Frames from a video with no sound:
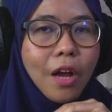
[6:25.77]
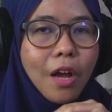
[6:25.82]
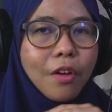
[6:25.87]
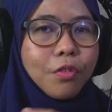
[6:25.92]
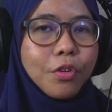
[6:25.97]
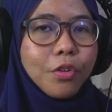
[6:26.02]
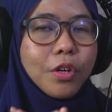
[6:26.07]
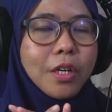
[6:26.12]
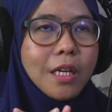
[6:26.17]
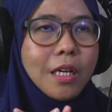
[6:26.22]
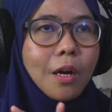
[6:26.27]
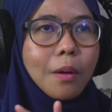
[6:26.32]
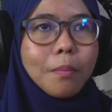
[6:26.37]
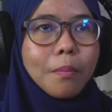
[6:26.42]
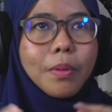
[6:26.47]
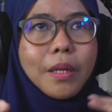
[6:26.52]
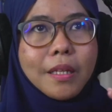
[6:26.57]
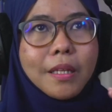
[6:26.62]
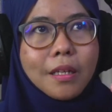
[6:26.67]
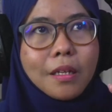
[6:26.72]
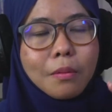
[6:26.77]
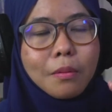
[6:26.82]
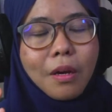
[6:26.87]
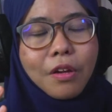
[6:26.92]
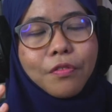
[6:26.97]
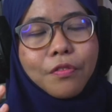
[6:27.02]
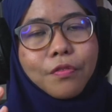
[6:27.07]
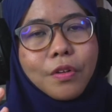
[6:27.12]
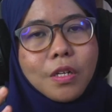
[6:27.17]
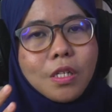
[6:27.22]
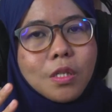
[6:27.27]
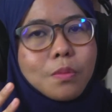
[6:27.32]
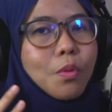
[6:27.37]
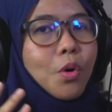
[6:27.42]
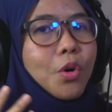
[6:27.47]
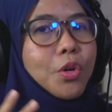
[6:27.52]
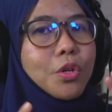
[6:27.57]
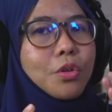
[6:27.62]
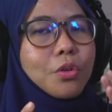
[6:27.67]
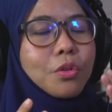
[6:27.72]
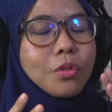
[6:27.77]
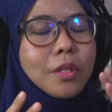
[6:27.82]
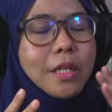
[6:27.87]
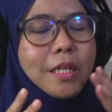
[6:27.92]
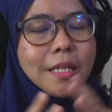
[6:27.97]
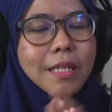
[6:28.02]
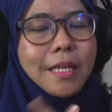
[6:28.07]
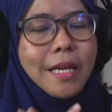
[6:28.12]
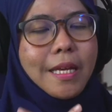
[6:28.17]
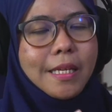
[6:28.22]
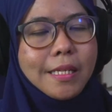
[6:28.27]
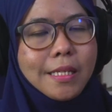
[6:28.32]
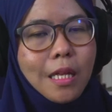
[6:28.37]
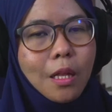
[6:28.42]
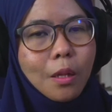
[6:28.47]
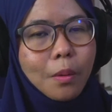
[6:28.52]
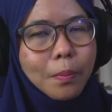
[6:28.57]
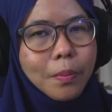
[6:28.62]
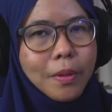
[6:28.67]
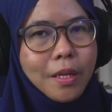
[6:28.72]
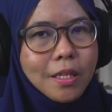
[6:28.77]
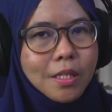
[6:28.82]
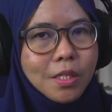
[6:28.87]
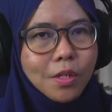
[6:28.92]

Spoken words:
I've already completed my first module in the ACLP.